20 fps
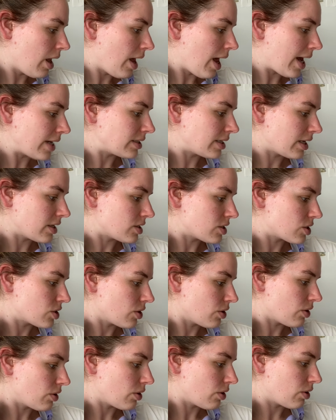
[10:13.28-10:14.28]
Attach
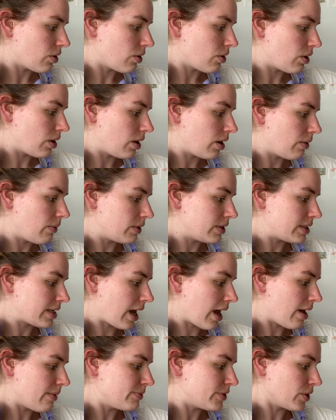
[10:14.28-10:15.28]
the
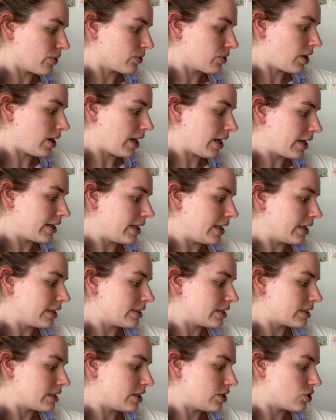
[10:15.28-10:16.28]
tabs on the lining,
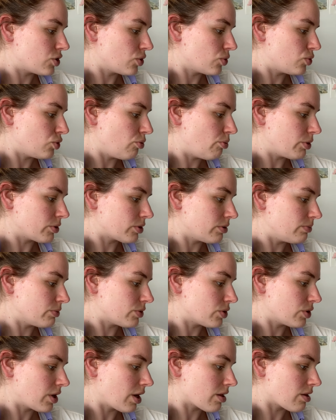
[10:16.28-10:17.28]
stitch the two bottoms
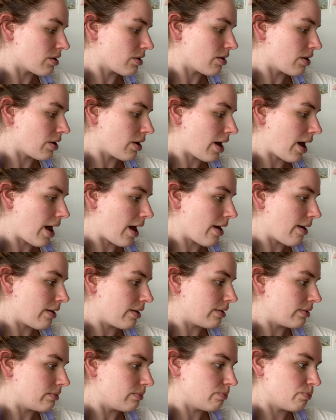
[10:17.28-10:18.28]
together,
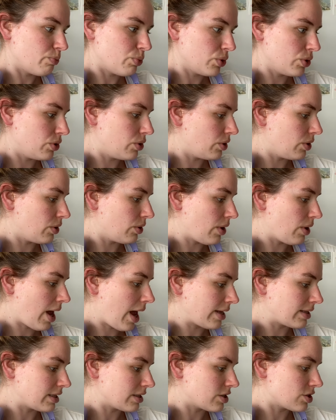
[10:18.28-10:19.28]

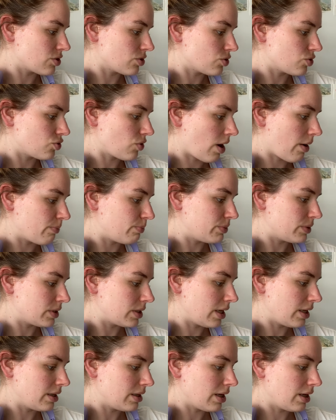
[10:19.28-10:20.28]
attach the straps,
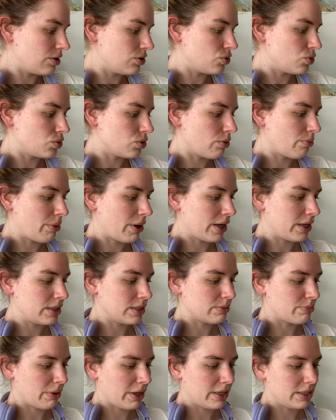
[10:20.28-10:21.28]
and then do the bias
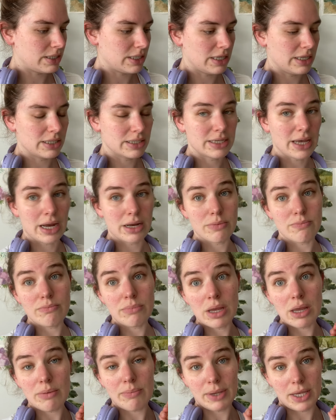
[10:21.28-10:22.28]
binding inside.
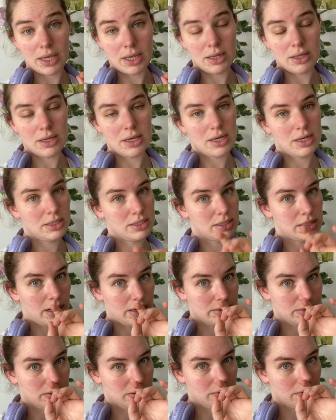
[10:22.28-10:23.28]
Maybe the
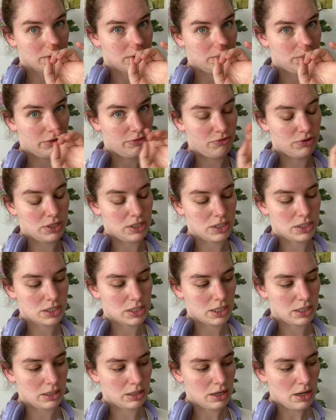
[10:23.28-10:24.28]
inside's not going to be finished
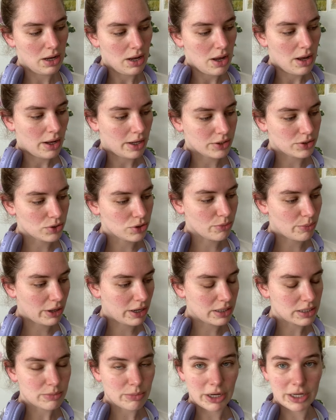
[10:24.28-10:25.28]
and I'll do the
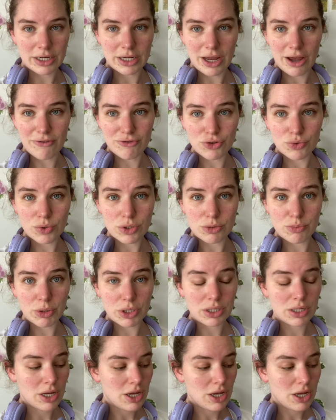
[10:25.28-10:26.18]
bias binding afterwards, but